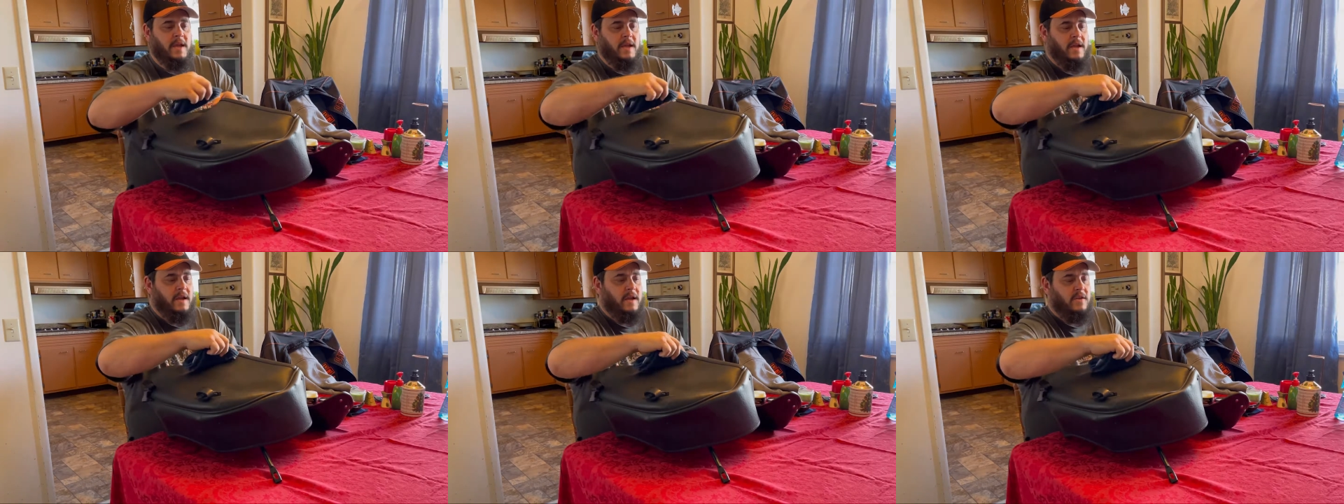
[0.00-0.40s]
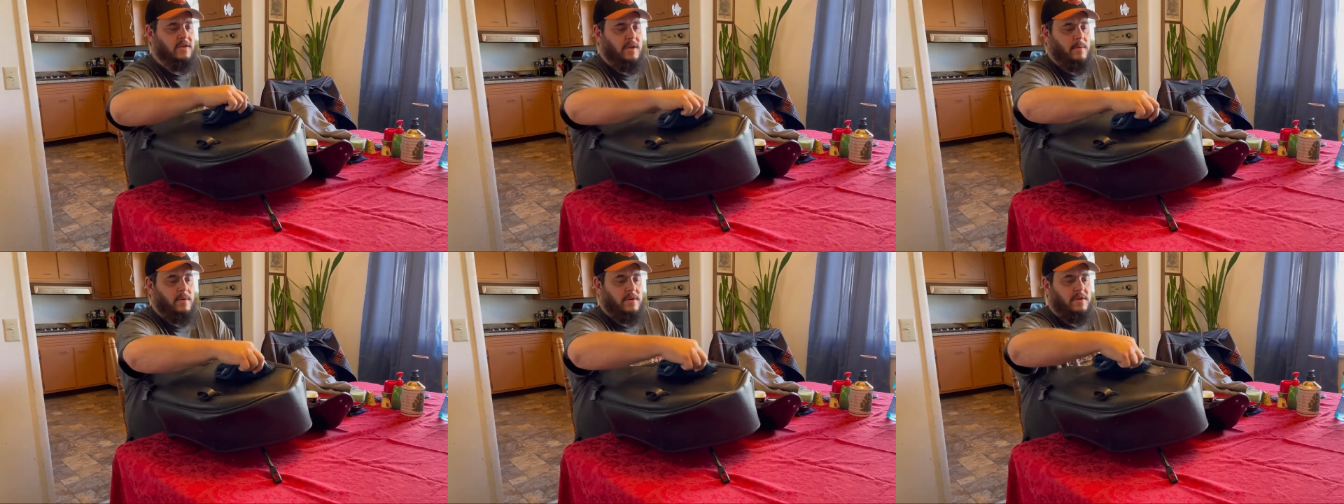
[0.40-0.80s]
is
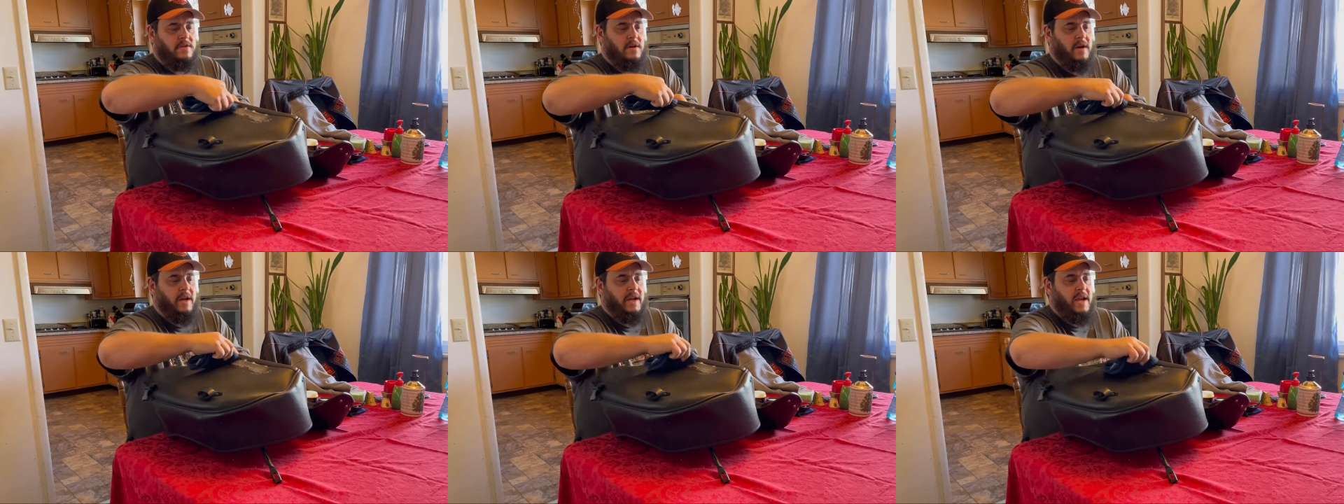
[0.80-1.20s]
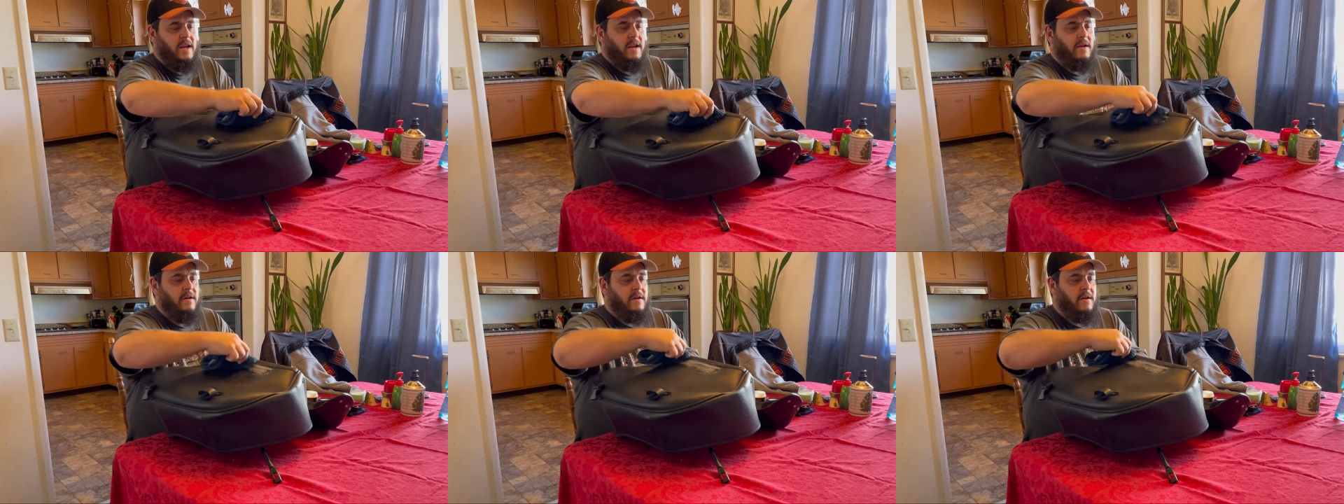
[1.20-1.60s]
I'm going to start getting
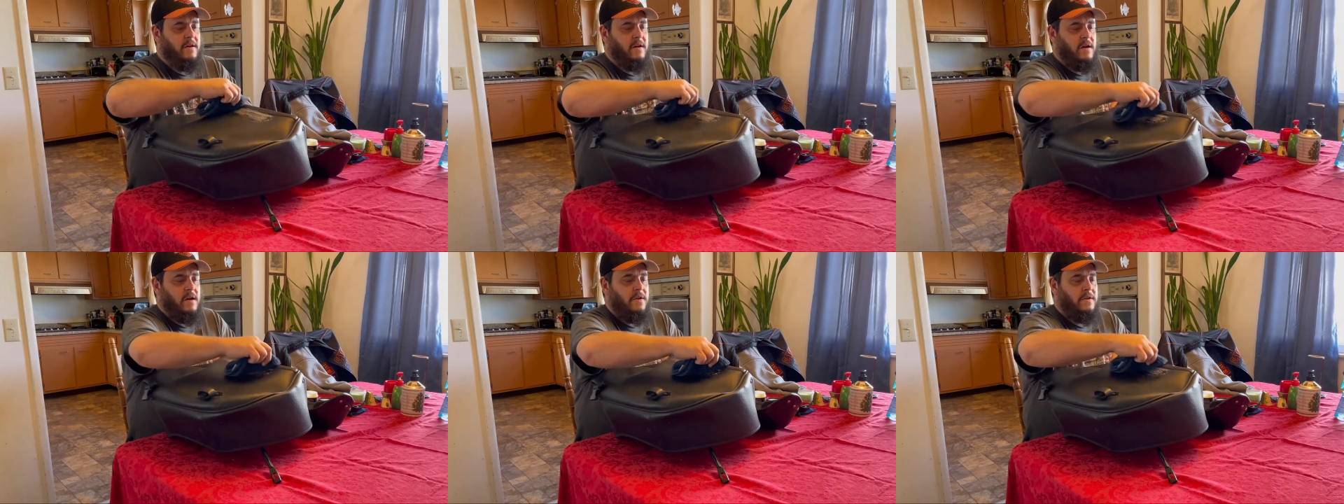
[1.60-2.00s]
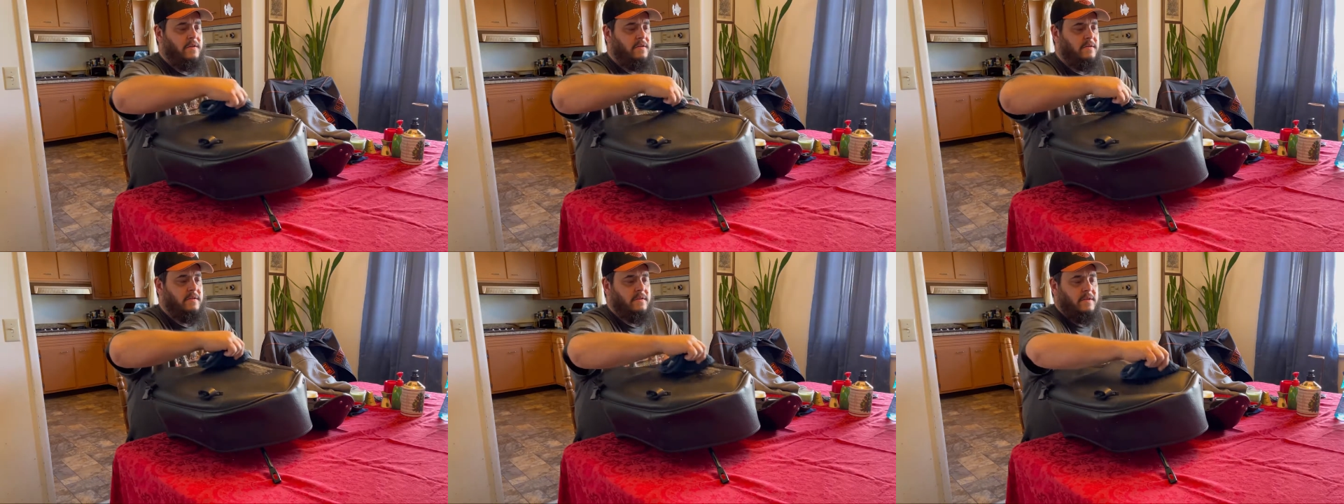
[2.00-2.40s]
it
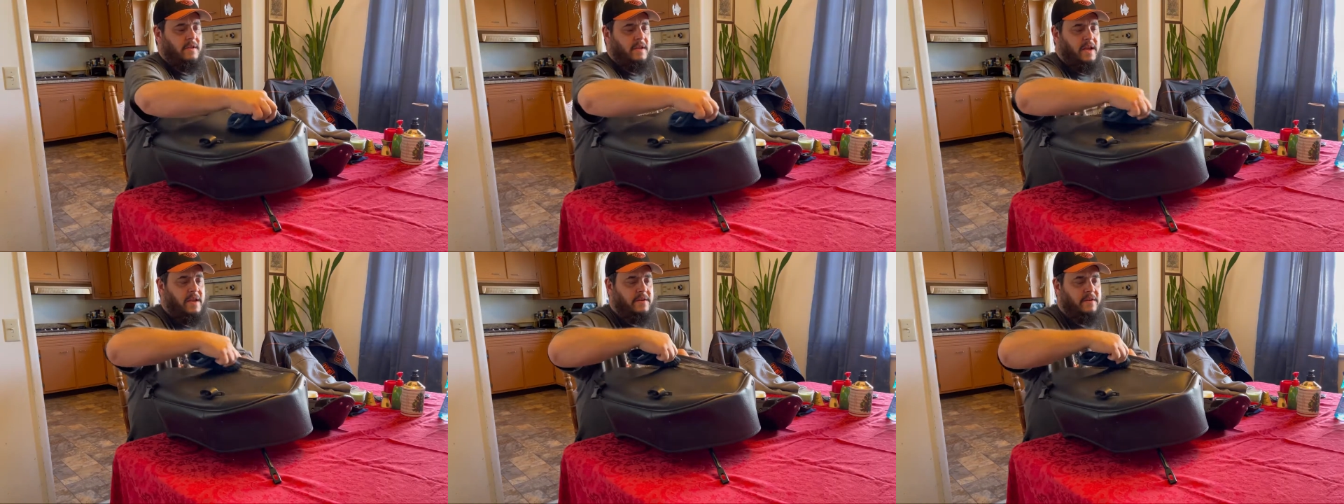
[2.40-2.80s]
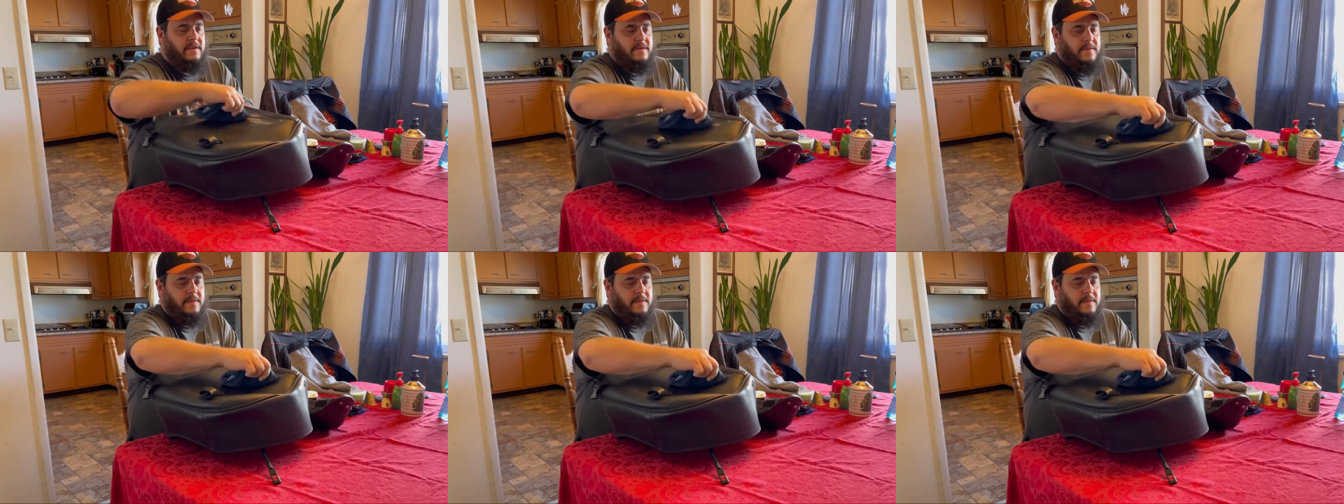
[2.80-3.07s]
on the leather,